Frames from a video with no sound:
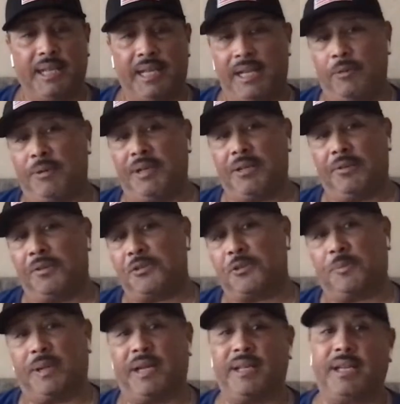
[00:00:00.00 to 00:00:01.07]
hey, we know
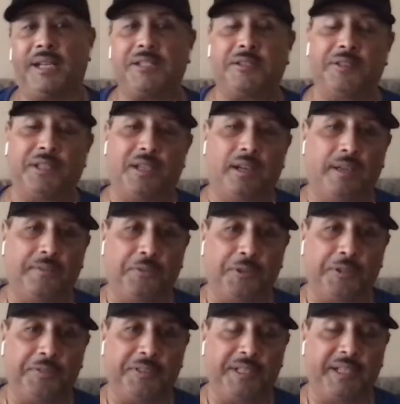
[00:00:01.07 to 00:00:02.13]
those are bad guys on the
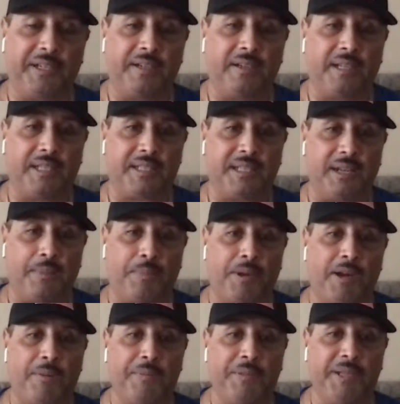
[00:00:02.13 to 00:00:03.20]
convoy over there. Let's not
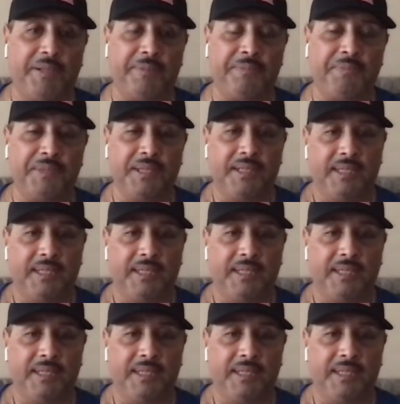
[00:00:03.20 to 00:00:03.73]
bomb them.